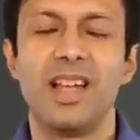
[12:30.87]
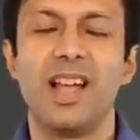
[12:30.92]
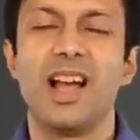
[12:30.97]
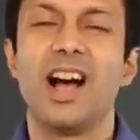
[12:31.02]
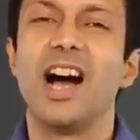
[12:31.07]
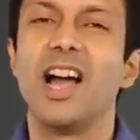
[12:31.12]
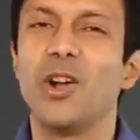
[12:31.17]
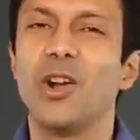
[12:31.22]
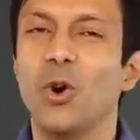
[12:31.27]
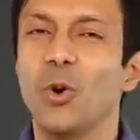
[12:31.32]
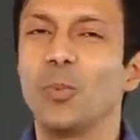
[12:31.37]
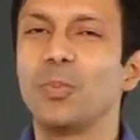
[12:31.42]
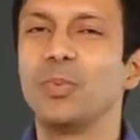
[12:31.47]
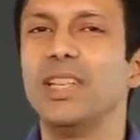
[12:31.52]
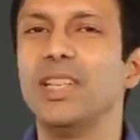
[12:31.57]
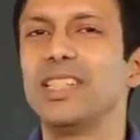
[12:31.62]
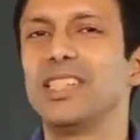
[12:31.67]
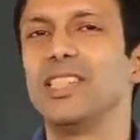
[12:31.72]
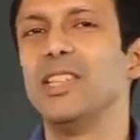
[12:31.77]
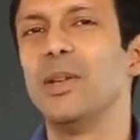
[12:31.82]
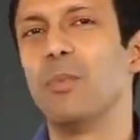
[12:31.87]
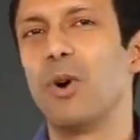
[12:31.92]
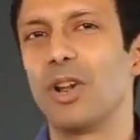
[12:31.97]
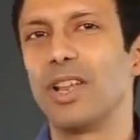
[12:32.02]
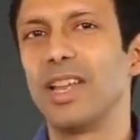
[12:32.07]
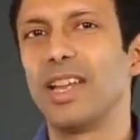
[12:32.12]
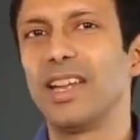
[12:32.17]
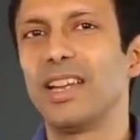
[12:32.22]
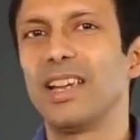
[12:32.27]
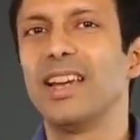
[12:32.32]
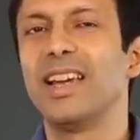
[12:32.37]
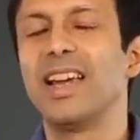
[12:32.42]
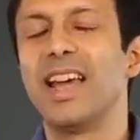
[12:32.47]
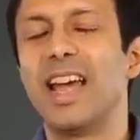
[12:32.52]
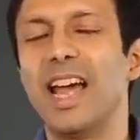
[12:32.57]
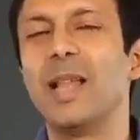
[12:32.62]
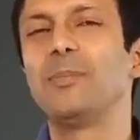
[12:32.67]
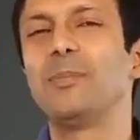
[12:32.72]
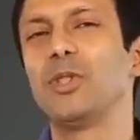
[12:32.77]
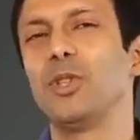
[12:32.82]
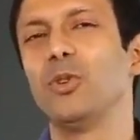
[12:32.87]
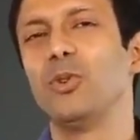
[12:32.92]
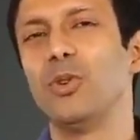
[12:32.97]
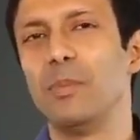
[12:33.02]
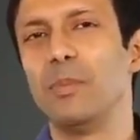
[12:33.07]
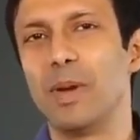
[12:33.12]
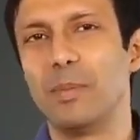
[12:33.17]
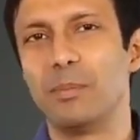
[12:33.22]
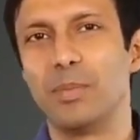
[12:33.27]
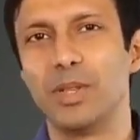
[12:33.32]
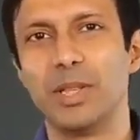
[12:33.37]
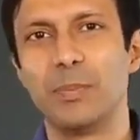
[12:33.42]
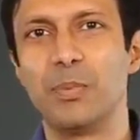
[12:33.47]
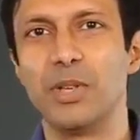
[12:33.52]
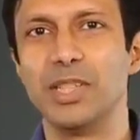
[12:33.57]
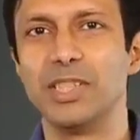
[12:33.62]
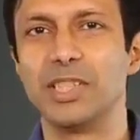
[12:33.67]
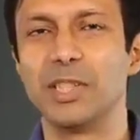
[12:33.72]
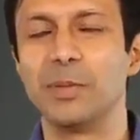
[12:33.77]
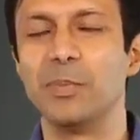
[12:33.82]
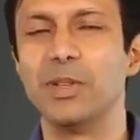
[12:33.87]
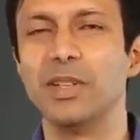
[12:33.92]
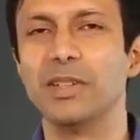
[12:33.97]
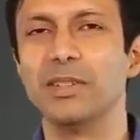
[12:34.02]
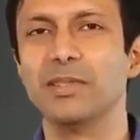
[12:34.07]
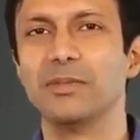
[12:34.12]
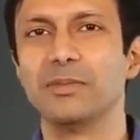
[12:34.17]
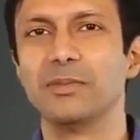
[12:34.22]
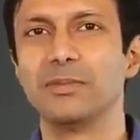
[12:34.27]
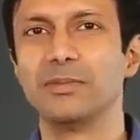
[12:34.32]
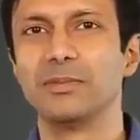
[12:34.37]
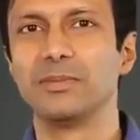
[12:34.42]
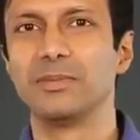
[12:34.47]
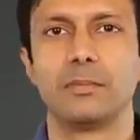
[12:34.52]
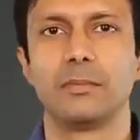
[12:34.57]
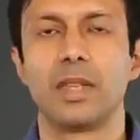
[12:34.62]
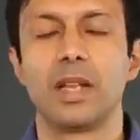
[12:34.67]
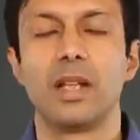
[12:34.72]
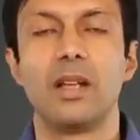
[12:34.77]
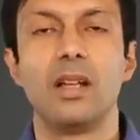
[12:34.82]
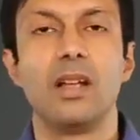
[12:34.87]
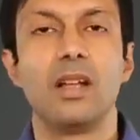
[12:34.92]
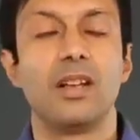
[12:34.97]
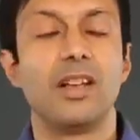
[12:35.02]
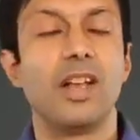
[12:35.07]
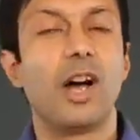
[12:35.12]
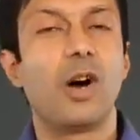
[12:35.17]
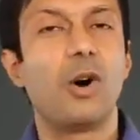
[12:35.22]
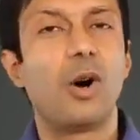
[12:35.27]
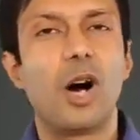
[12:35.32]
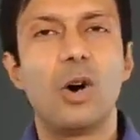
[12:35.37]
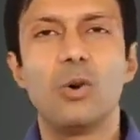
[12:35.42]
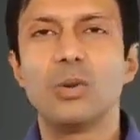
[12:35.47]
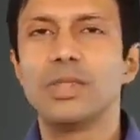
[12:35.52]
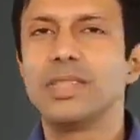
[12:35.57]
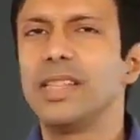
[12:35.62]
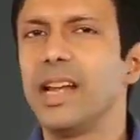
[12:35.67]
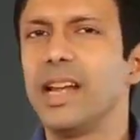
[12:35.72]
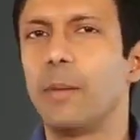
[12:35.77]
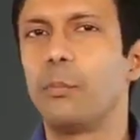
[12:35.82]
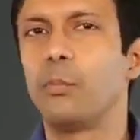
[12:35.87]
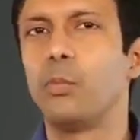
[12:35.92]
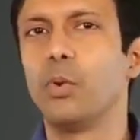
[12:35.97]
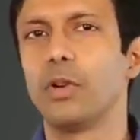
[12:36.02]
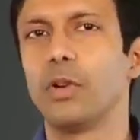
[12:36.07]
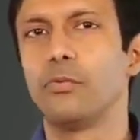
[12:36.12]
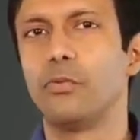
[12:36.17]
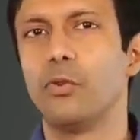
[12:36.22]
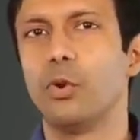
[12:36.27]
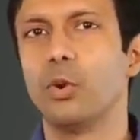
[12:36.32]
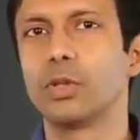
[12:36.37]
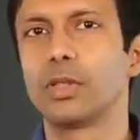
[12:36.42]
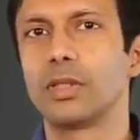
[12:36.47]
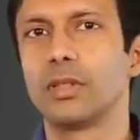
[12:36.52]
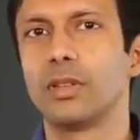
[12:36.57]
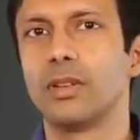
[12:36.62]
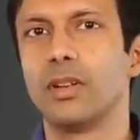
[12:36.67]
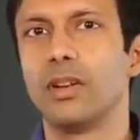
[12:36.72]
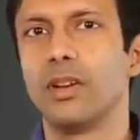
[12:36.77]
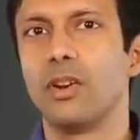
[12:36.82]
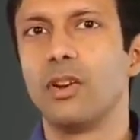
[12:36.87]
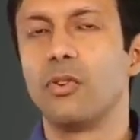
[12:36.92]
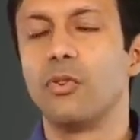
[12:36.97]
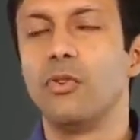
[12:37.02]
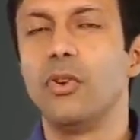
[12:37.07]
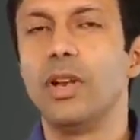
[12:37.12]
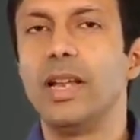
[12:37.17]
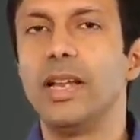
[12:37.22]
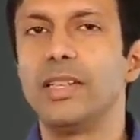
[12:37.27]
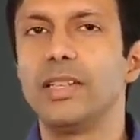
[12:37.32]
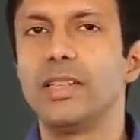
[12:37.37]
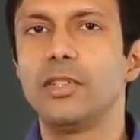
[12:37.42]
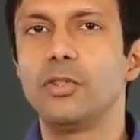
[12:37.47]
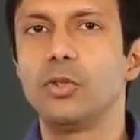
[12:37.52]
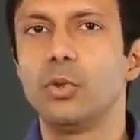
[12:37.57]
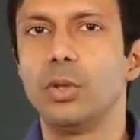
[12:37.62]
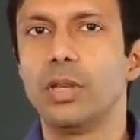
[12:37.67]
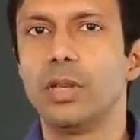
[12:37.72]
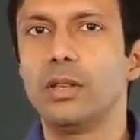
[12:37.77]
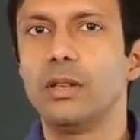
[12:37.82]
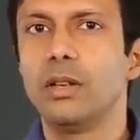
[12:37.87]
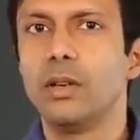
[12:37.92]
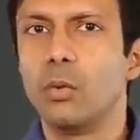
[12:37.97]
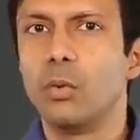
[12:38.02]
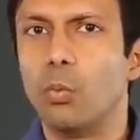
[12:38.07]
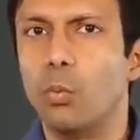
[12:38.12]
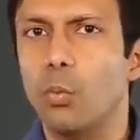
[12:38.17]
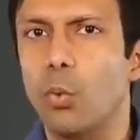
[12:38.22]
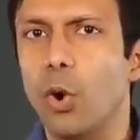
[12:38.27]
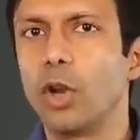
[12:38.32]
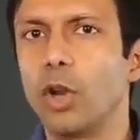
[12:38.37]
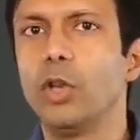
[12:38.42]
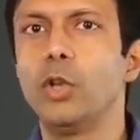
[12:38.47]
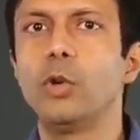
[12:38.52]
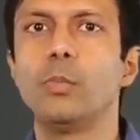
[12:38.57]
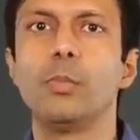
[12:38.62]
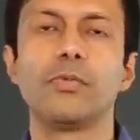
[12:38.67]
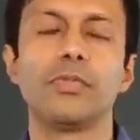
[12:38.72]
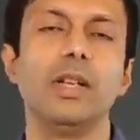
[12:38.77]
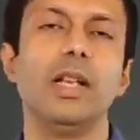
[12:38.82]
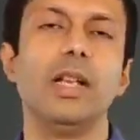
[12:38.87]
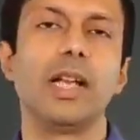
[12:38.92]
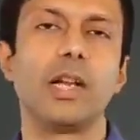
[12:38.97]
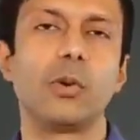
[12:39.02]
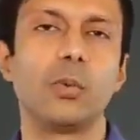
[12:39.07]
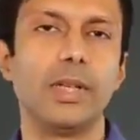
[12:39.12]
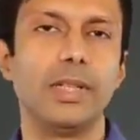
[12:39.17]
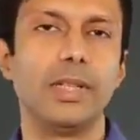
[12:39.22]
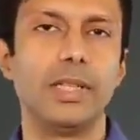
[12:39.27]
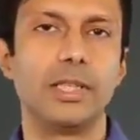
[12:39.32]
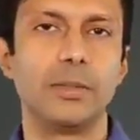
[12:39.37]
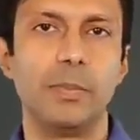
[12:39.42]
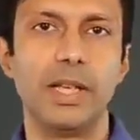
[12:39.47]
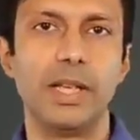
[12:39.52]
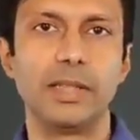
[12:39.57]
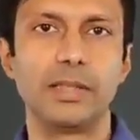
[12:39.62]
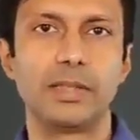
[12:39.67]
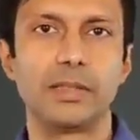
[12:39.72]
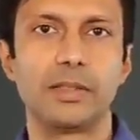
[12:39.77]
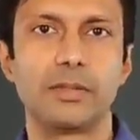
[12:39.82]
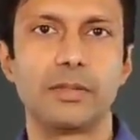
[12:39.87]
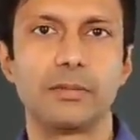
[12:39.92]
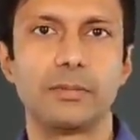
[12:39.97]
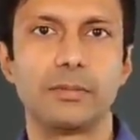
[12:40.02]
I hope this mnemonic helps you remember the principle. Now, how is the upward force related to the volume of the liquid displaced?